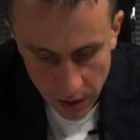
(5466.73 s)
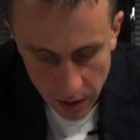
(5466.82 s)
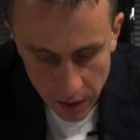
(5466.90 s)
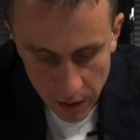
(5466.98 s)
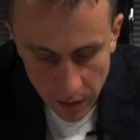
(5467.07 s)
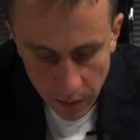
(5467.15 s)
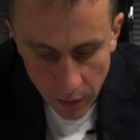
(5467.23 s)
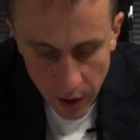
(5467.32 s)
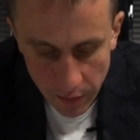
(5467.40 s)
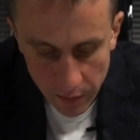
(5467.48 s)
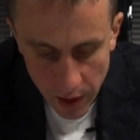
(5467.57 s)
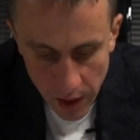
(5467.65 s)
Is
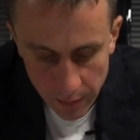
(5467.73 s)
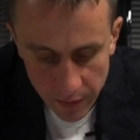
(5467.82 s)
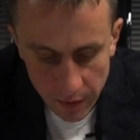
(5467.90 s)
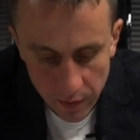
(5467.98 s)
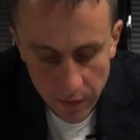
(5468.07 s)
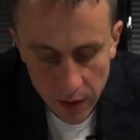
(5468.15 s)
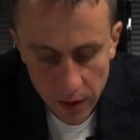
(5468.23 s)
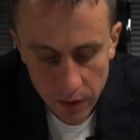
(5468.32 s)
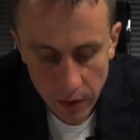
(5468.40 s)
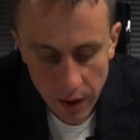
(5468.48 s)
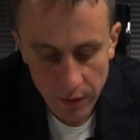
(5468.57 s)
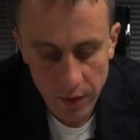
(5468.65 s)
Waves Labs still
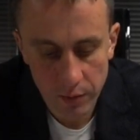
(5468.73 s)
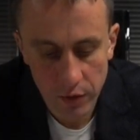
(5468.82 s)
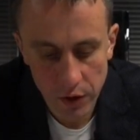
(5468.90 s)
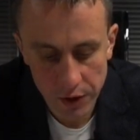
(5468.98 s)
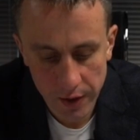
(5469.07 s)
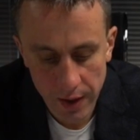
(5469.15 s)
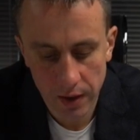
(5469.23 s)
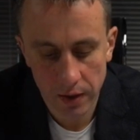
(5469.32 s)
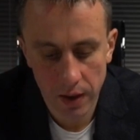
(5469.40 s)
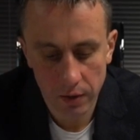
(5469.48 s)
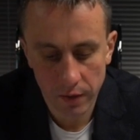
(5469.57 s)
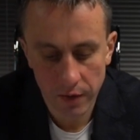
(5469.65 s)
granting projects?
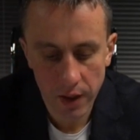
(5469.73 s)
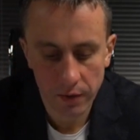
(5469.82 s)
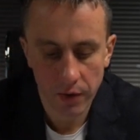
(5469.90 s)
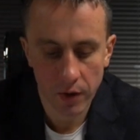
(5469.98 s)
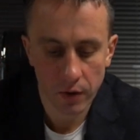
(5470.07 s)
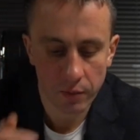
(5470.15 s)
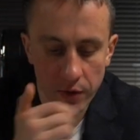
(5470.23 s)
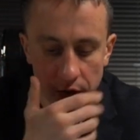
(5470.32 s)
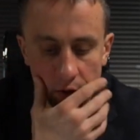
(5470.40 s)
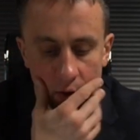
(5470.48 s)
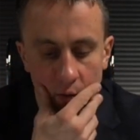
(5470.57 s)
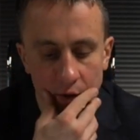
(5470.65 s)
Can you see if those
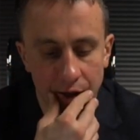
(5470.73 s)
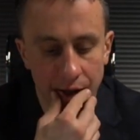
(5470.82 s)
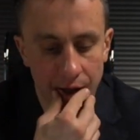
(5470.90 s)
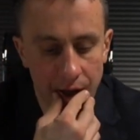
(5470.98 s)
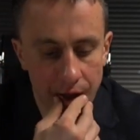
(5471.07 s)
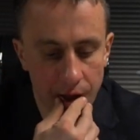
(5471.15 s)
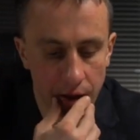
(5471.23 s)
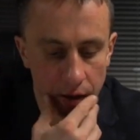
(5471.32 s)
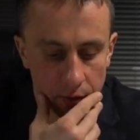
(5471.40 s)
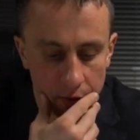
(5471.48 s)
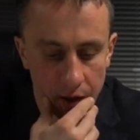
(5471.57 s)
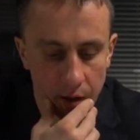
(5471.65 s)
projects were a success? There
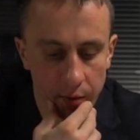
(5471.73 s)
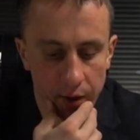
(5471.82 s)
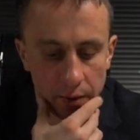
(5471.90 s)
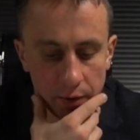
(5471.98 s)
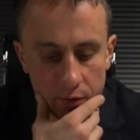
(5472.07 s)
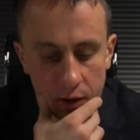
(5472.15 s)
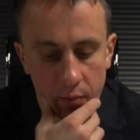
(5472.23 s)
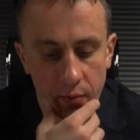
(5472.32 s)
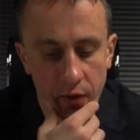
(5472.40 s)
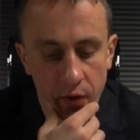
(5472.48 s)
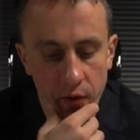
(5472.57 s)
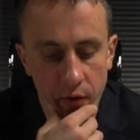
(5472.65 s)
was some game
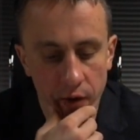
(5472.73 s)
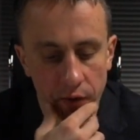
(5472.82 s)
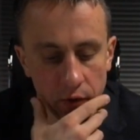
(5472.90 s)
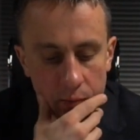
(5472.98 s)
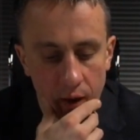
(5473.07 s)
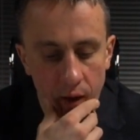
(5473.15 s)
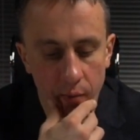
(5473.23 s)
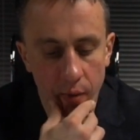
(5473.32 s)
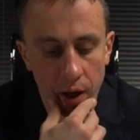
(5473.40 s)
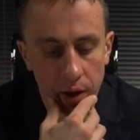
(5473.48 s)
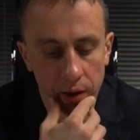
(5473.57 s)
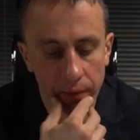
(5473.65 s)
development news a few months
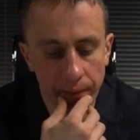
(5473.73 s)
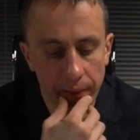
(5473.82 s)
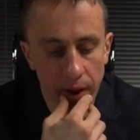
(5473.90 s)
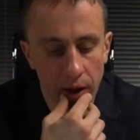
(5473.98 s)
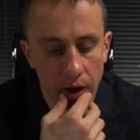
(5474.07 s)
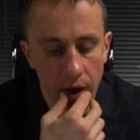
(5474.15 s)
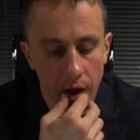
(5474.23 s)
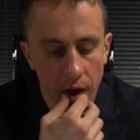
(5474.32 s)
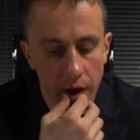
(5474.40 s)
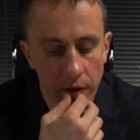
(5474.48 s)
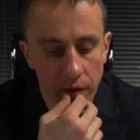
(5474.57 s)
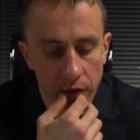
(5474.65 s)
back,
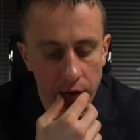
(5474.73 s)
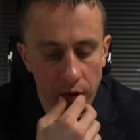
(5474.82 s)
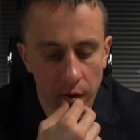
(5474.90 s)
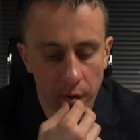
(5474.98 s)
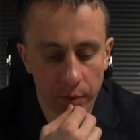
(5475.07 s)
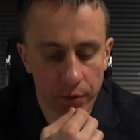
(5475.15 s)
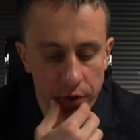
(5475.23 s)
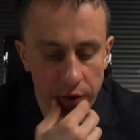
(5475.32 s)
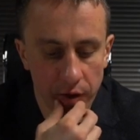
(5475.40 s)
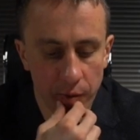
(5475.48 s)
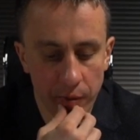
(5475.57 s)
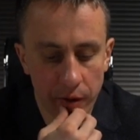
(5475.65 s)
and the news not all projects
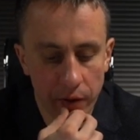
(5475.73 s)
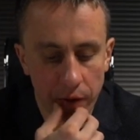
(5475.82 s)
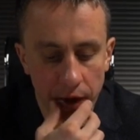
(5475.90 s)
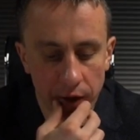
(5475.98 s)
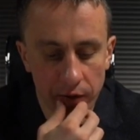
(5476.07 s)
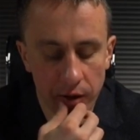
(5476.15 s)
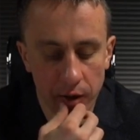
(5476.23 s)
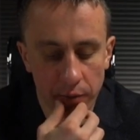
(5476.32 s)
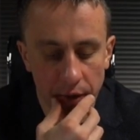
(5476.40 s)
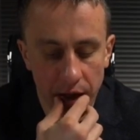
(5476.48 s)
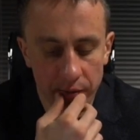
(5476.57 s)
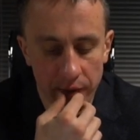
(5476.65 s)
about that in the
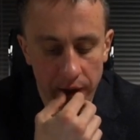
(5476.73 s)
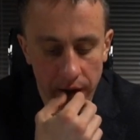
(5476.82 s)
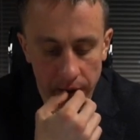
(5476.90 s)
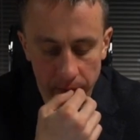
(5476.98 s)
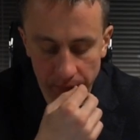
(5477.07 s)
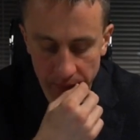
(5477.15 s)
pipeline.